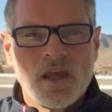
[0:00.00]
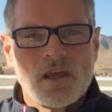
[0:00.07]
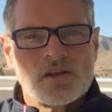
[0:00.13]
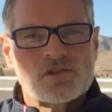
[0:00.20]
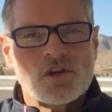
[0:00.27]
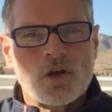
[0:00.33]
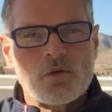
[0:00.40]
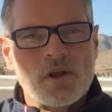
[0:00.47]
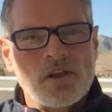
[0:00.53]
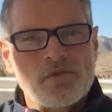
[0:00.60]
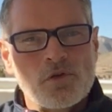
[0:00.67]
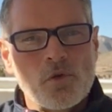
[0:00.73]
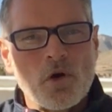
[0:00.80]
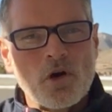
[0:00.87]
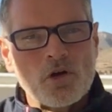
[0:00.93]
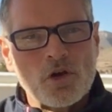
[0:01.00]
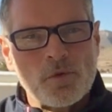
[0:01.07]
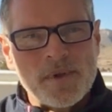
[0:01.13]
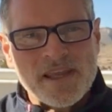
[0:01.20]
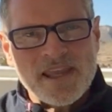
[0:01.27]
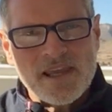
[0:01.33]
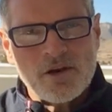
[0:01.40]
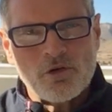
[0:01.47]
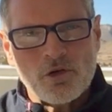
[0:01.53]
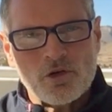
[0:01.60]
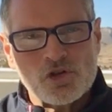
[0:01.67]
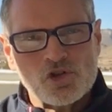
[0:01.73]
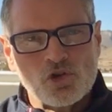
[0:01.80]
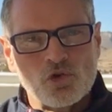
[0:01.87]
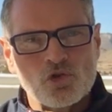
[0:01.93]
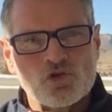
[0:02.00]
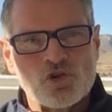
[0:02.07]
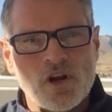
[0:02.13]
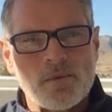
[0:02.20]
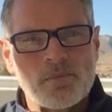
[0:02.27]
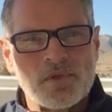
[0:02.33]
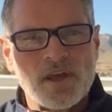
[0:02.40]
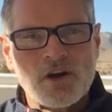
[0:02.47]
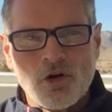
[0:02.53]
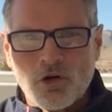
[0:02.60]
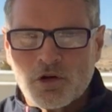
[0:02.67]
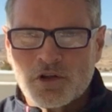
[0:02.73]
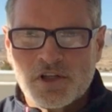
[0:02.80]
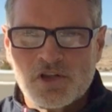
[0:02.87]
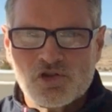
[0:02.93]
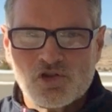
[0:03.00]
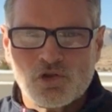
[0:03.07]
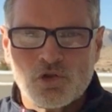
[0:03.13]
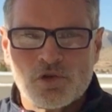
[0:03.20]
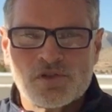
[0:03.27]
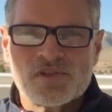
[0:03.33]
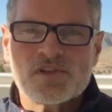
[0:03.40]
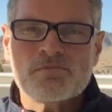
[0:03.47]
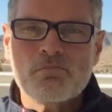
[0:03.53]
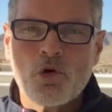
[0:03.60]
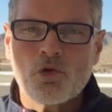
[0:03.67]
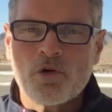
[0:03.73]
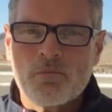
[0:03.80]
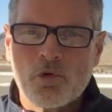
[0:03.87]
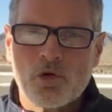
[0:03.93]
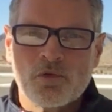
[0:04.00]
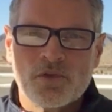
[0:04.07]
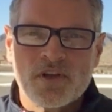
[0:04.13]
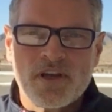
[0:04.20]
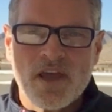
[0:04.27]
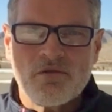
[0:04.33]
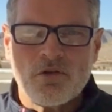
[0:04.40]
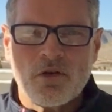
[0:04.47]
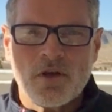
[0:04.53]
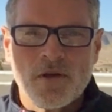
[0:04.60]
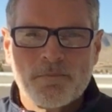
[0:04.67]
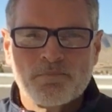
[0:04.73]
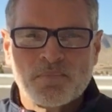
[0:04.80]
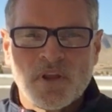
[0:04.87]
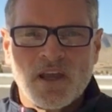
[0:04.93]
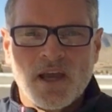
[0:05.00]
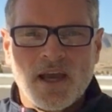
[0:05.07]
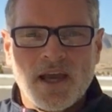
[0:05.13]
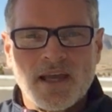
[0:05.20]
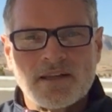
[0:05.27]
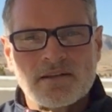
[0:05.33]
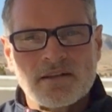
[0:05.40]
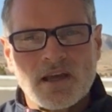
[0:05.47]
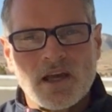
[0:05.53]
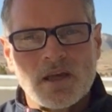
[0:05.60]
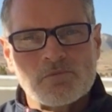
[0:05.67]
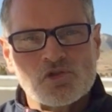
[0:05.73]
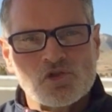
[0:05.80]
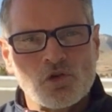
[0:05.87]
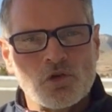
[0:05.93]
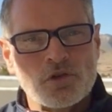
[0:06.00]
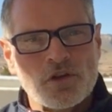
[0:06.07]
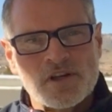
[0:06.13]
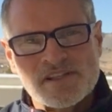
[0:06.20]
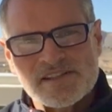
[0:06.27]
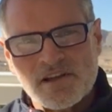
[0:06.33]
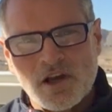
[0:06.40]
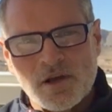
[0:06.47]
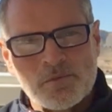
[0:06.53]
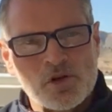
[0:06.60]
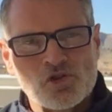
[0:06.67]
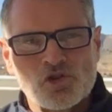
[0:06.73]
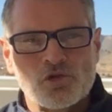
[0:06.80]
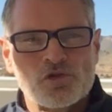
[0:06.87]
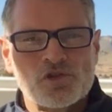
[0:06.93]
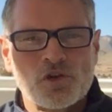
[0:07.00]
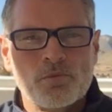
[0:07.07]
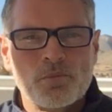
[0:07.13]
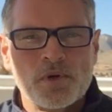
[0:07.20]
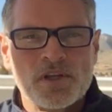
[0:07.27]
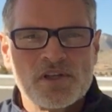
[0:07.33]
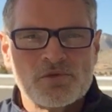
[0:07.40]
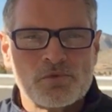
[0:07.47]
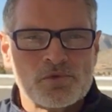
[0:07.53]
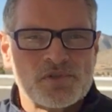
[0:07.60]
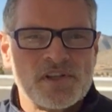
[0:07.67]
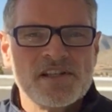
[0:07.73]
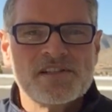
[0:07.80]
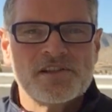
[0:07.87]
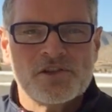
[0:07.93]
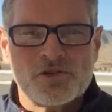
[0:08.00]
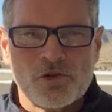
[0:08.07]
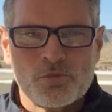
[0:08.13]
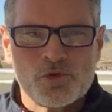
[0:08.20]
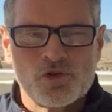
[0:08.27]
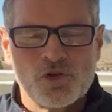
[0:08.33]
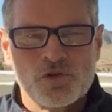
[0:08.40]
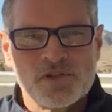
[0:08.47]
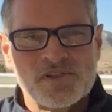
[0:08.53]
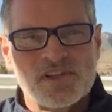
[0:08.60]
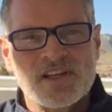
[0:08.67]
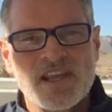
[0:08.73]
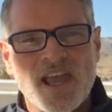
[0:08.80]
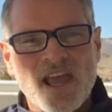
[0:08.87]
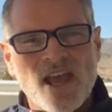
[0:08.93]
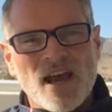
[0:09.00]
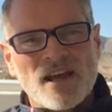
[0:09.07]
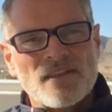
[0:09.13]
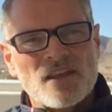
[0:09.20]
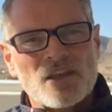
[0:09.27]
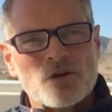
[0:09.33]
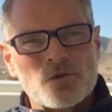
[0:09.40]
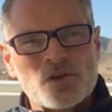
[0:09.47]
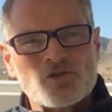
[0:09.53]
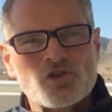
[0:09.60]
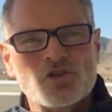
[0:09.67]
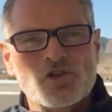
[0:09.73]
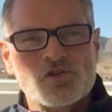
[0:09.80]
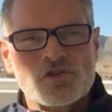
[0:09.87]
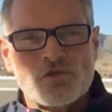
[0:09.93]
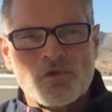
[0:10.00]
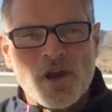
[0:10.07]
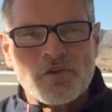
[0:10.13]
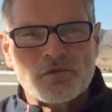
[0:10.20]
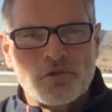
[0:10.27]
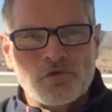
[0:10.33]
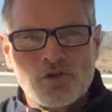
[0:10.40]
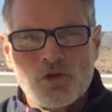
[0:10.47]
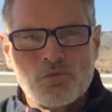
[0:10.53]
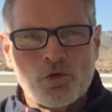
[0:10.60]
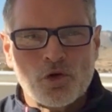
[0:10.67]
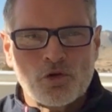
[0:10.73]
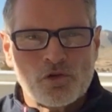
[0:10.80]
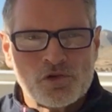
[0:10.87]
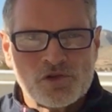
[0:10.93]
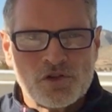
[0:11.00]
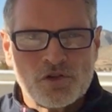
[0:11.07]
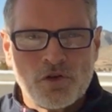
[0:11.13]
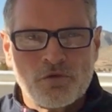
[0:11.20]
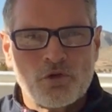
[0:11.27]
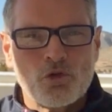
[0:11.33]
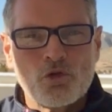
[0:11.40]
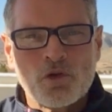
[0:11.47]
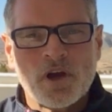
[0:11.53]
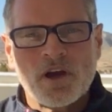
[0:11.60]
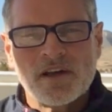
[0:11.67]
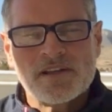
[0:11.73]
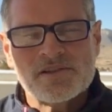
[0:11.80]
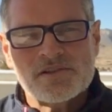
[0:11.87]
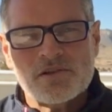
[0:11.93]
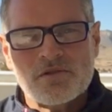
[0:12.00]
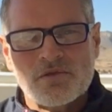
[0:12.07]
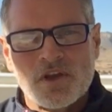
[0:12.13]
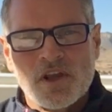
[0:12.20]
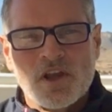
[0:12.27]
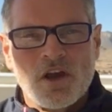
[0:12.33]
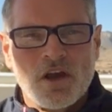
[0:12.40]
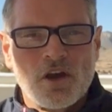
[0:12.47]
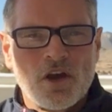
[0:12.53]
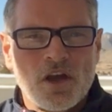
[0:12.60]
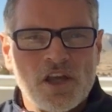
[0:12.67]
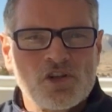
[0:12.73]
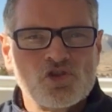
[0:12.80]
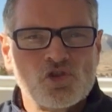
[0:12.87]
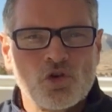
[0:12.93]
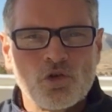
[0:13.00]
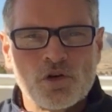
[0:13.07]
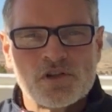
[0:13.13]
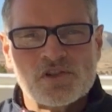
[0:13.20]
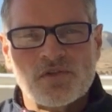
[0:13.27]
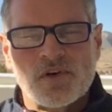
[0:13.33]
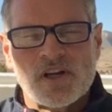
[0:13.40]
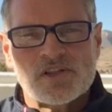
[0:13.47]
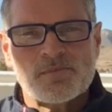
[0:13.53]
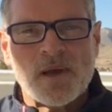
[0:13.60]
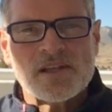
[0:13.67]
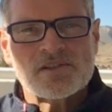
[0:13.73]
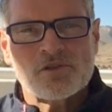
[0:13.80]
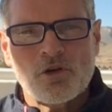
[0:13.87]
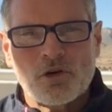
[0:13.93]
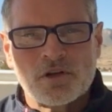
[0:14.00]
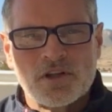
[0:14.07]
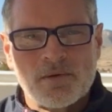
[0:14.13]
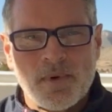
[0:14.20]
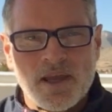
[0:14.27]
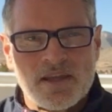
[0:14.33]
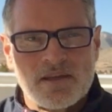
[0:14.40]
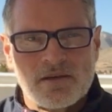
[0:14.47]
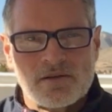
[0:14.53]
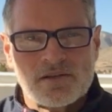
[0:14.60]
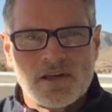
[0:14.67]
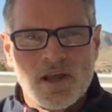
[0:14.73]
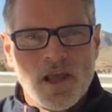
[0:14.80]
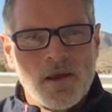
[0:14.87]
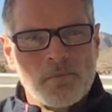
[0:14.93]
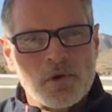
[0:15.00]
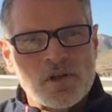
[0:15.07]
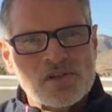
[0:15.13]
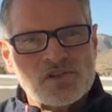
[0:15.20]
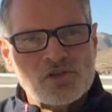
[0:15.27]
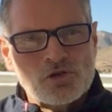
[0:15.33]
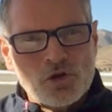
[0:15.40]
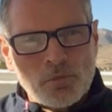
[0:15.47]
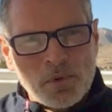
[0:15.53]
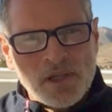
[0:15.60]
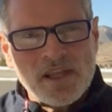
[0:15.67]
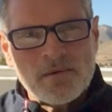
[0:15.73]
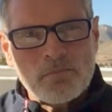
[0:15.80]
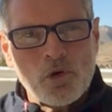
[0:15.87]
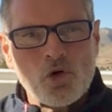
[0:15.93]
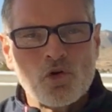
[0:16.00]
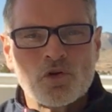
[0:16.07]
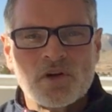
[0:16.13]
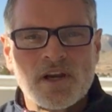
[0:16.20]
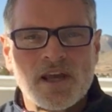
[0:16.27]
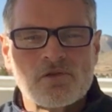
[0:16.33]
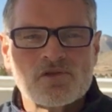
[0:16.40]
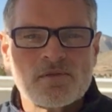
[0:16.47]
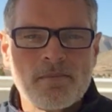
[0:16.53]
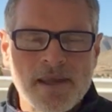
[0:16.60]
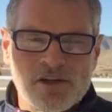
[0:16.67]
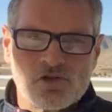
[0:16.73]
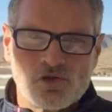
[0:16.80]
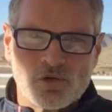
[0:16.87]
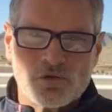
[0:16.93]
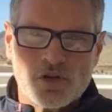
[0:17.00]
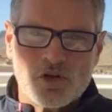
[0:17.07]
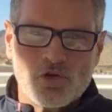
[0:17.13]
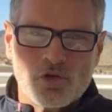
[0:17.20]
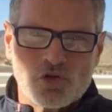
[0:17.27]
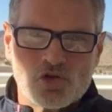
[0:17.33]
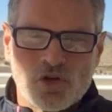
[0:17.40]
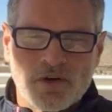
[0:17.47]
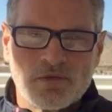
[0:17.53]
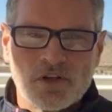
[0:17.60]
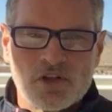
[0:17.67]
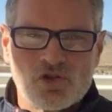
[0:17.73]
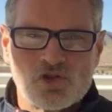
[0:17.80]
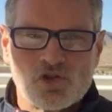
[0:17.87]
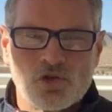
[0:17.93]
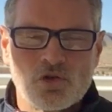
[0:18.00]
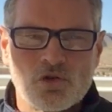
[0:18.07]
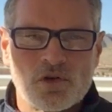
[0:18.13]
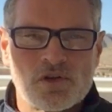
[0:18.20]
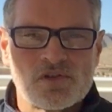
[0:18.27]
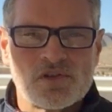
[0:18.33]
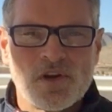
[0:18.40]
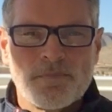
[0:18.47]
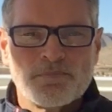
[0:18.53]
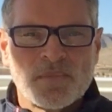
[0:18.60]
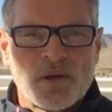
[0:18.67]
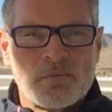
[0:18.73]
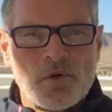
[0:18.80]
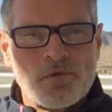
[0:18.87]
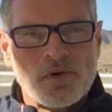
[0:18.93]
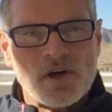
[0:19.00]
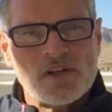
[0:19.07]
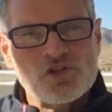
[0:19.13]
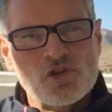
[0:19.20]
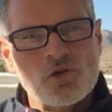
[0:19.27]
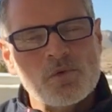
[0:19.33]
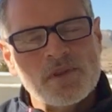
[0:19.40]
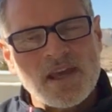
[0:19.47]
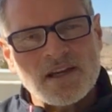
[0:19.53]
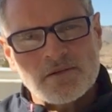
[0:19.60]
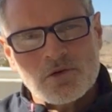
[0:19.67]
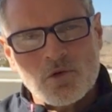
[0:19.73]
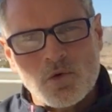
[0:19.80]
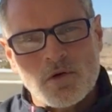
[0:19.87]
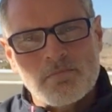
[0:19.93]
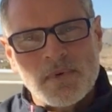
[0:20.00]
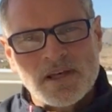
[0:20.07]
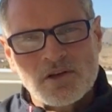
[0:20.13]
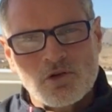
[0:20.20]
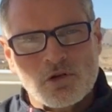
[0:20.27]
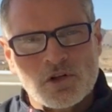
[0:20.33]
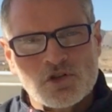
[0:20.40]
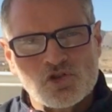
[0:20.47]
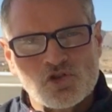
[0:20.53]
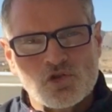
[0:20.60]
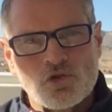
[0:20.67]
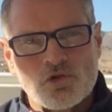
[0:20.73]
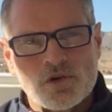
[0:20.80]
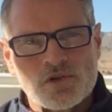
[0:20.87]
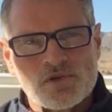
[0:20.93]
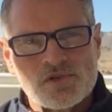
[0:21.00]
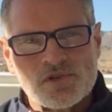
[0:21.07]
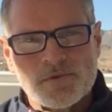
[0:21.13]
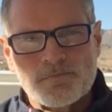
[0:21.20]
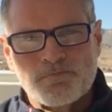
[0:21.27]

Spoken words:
So if you are coming here on a short trip, then holiday insurance is more important than ever. And I'm sure that in time the insurance companies will seize this opportunity and they're going to introduce a raft of new products to cover all kinds of insurance for expats and holiday makers. But it's doubly important now to make sure that your travel insurance provides you with adequate medical insurance.